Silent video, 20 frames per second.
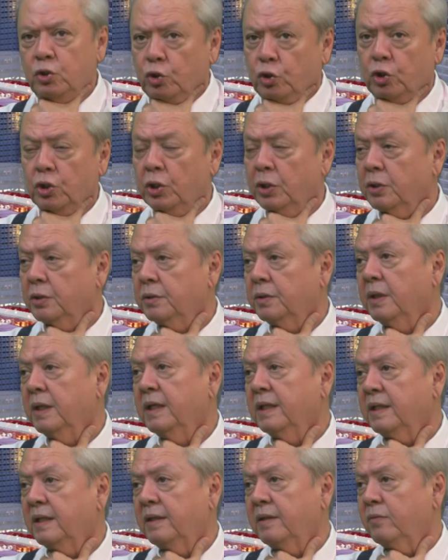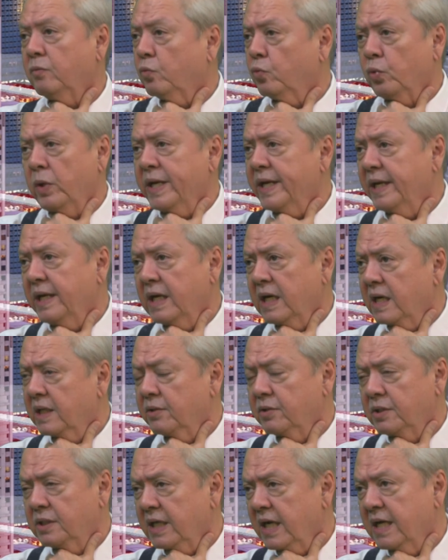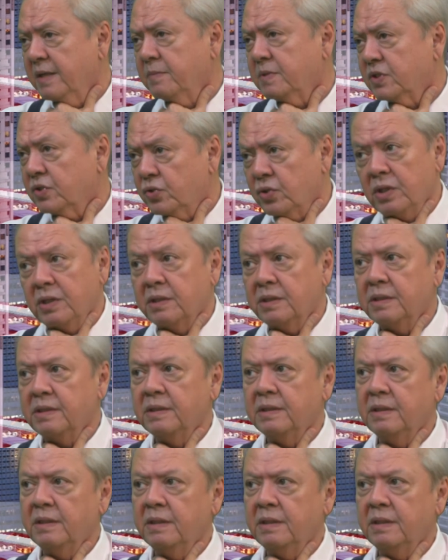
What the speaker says: to grow 100 times stronger,